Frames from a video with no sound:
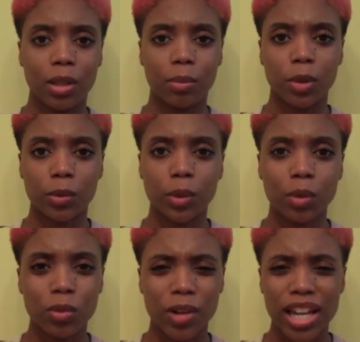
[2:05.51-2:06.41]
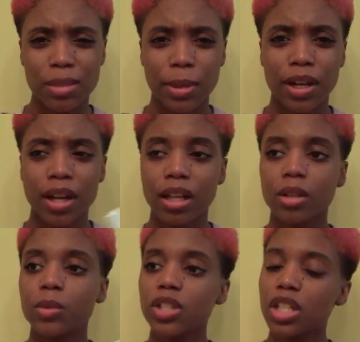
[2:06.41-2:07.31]
maroon raspberry color,
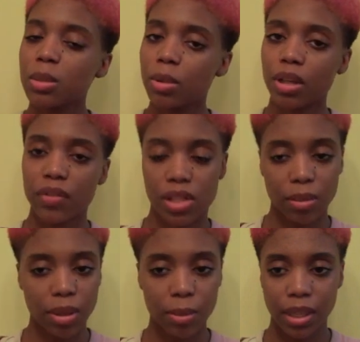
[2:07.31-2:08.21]
which is pretty for some people.